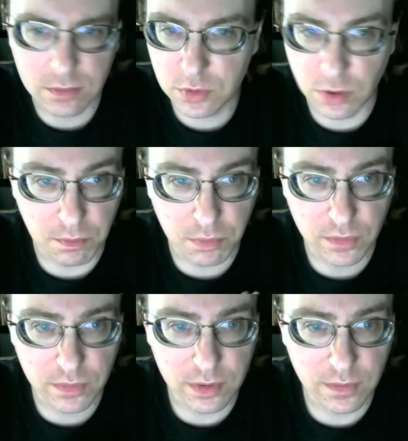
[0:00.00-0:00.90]
So I'm
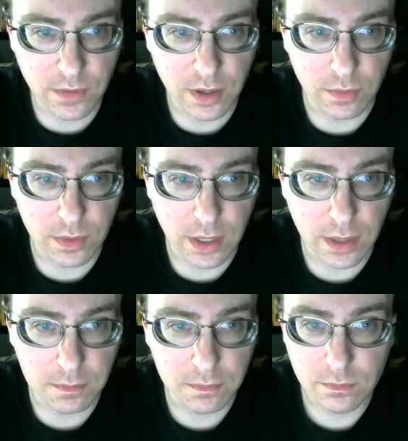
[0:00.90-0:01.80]
perfectly fine with that.
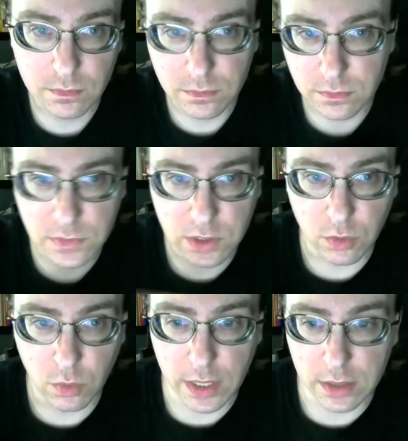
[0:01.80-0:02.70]
So
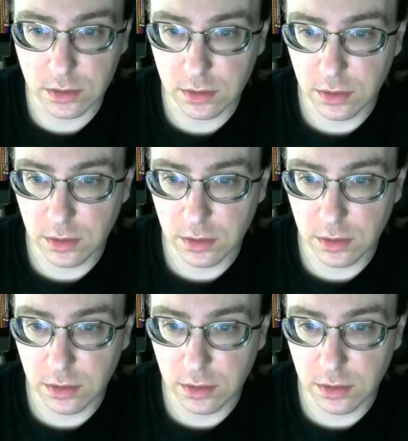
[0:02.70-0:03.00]
great.